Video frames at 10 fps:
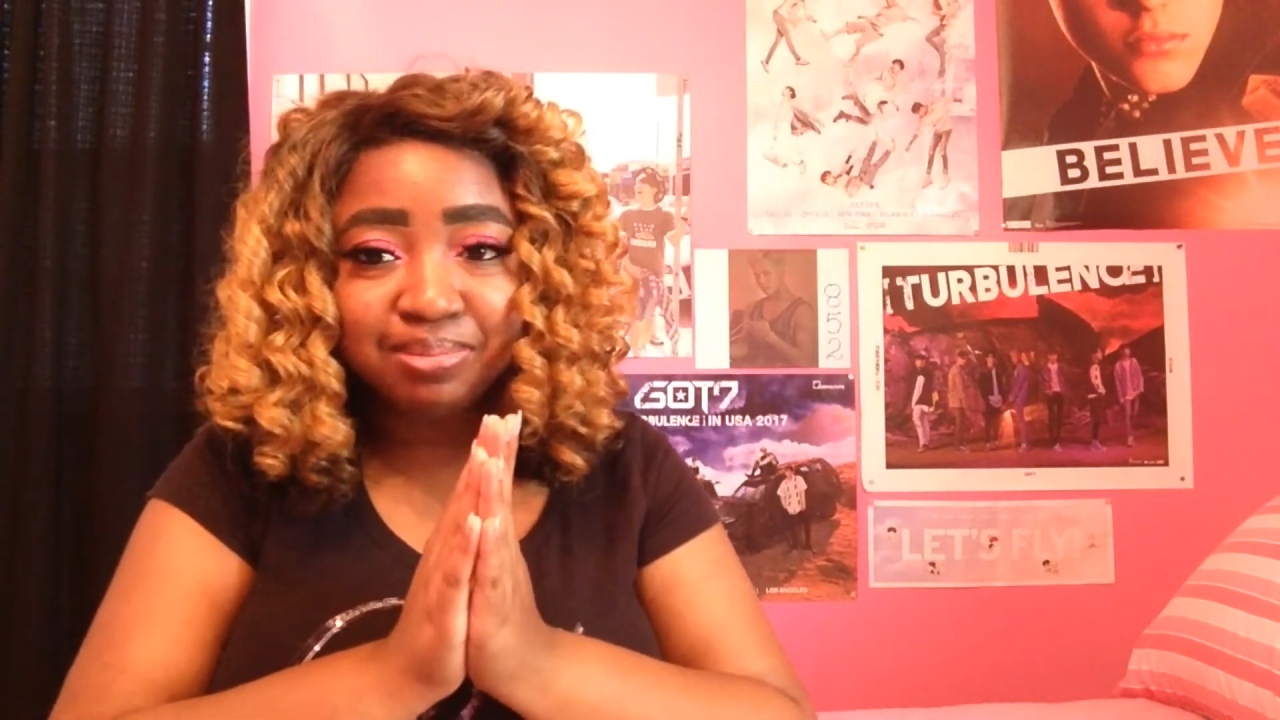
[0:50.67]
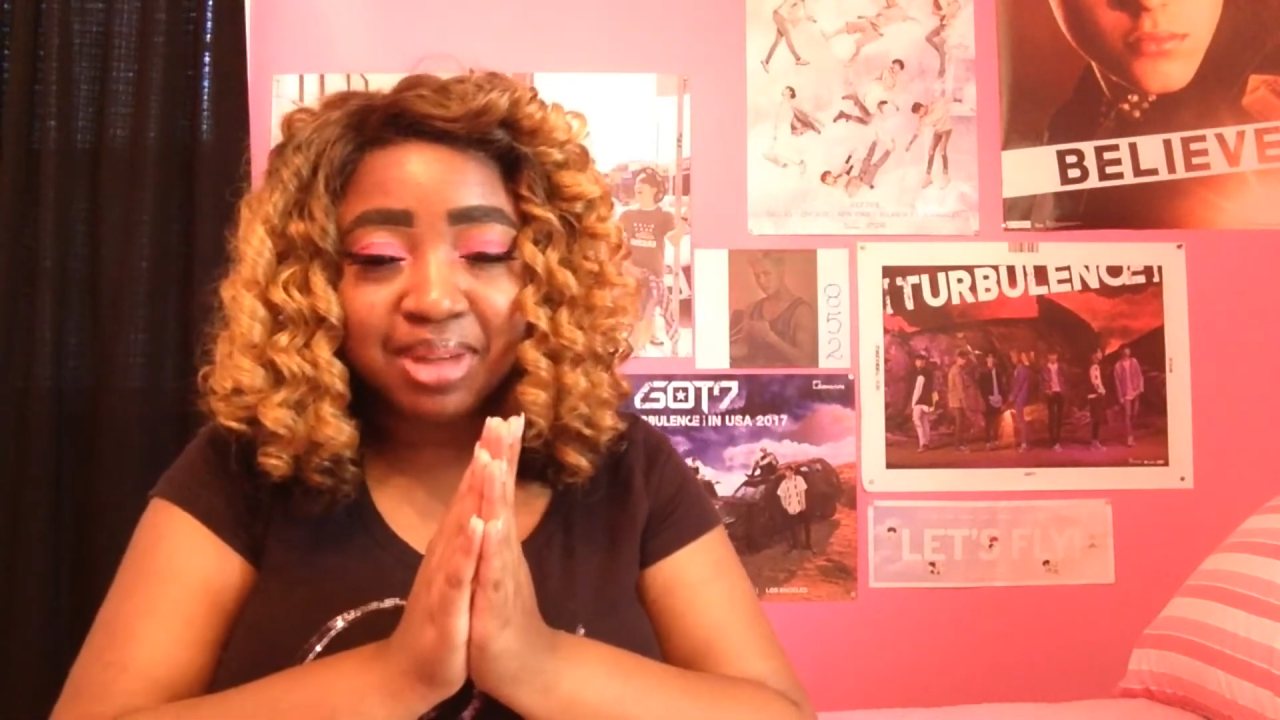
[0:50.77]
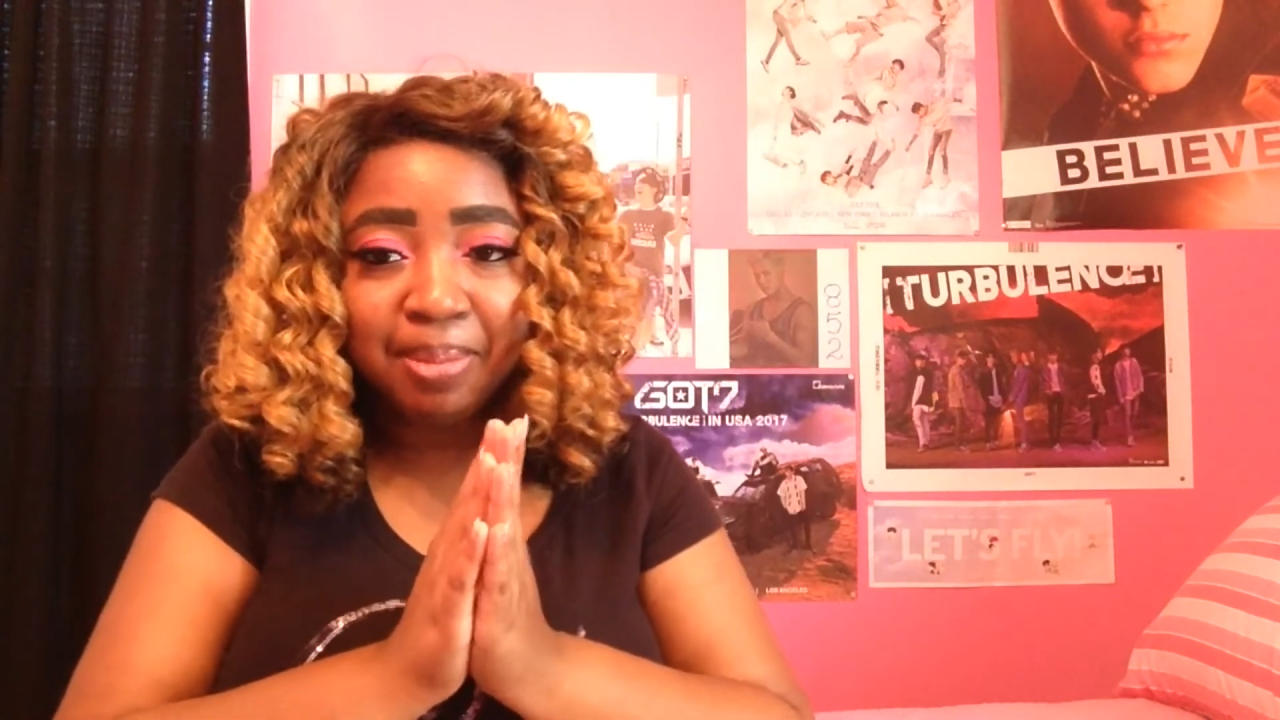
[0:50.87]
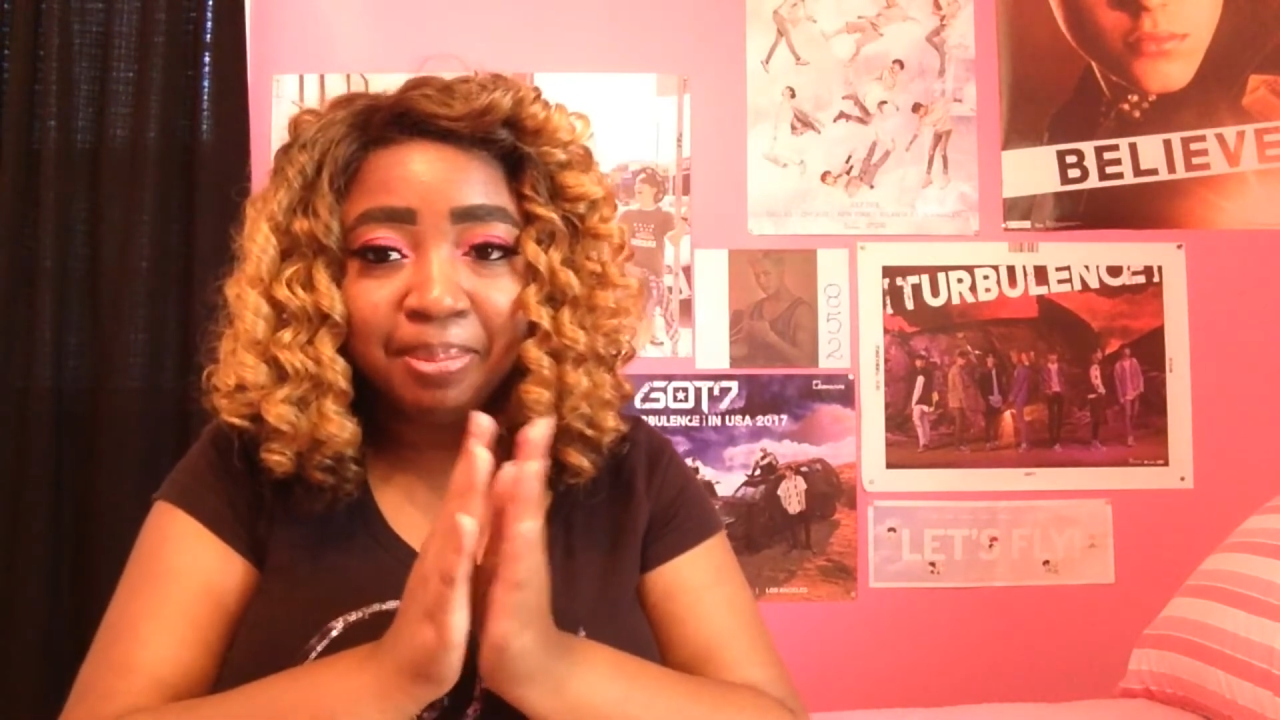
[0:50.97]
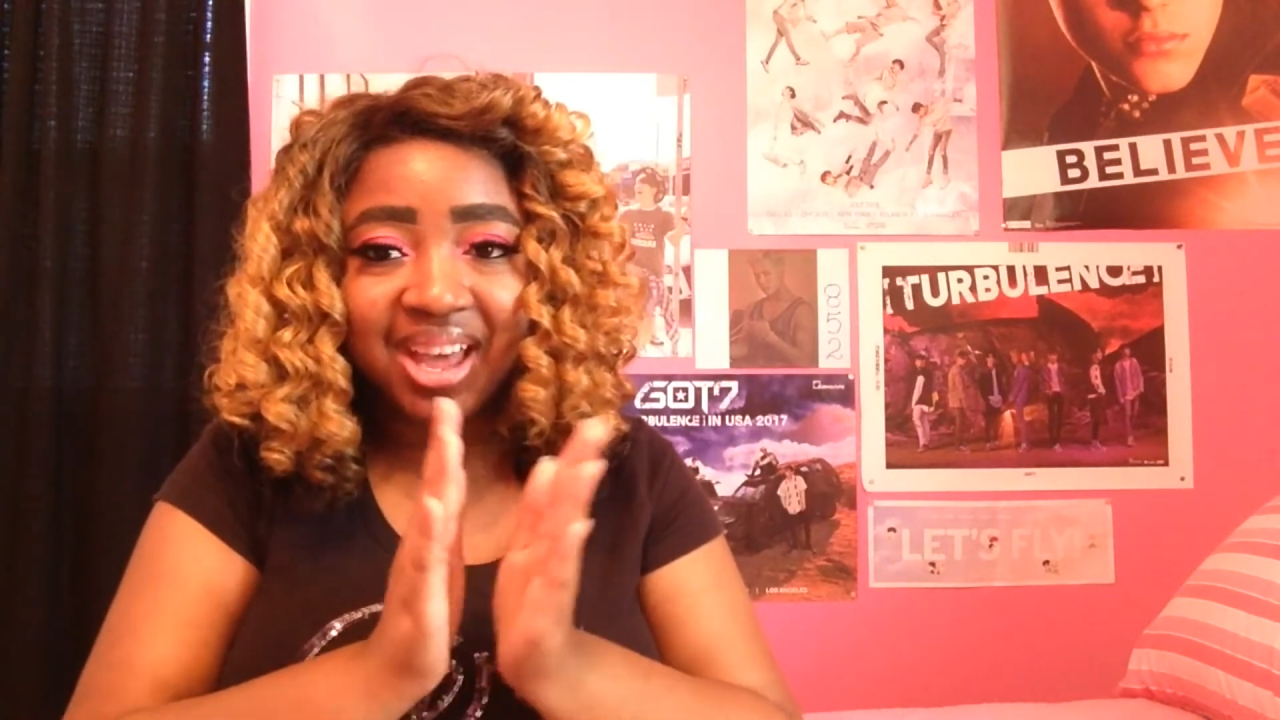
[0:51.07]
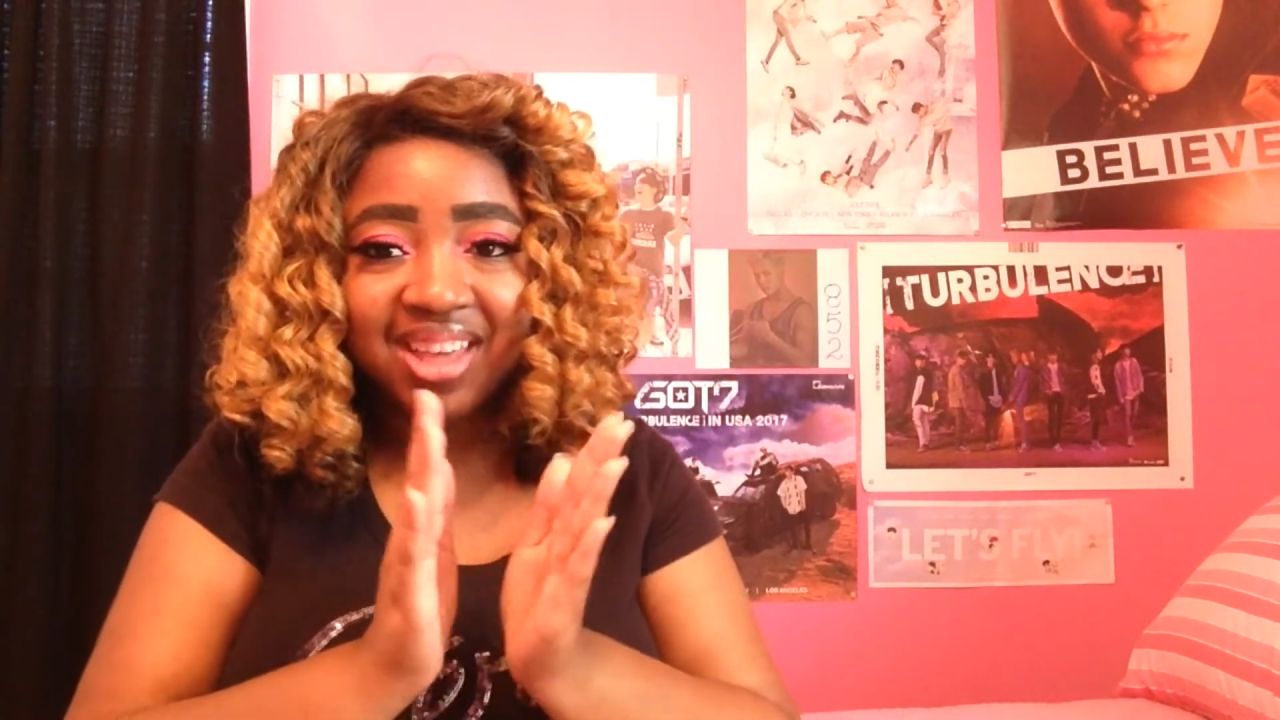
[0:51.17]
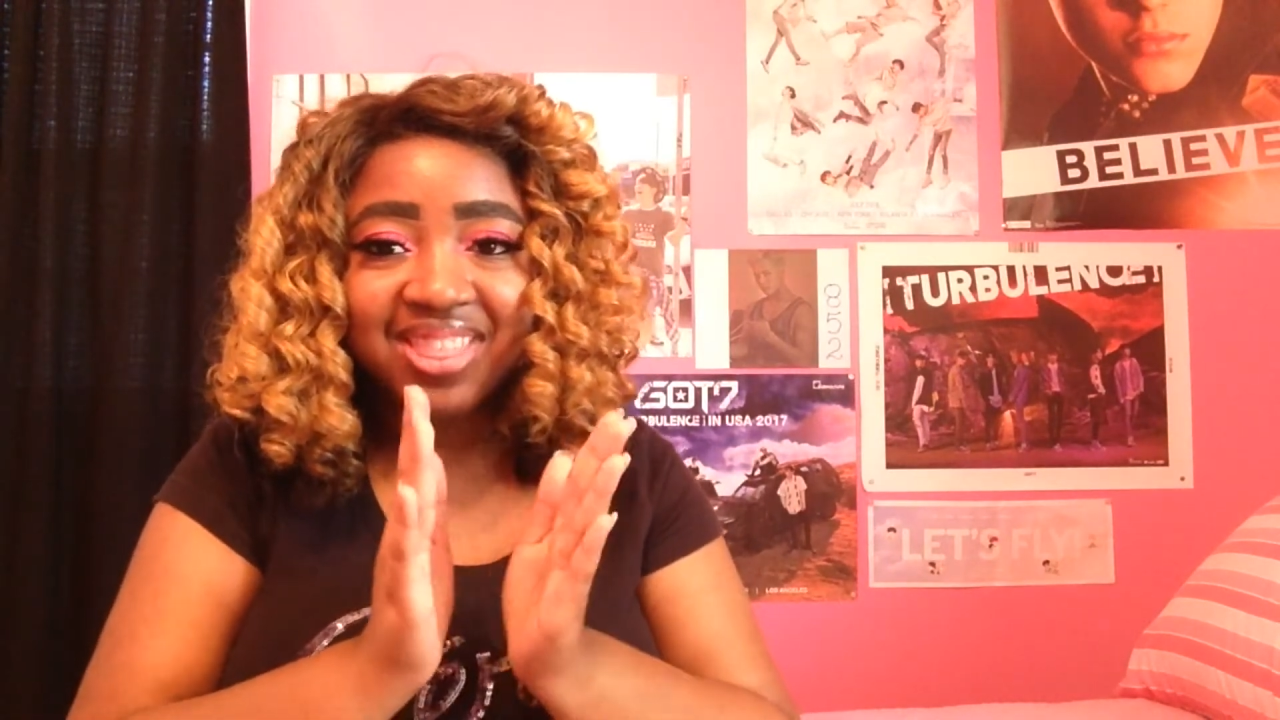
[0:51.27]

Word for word: month by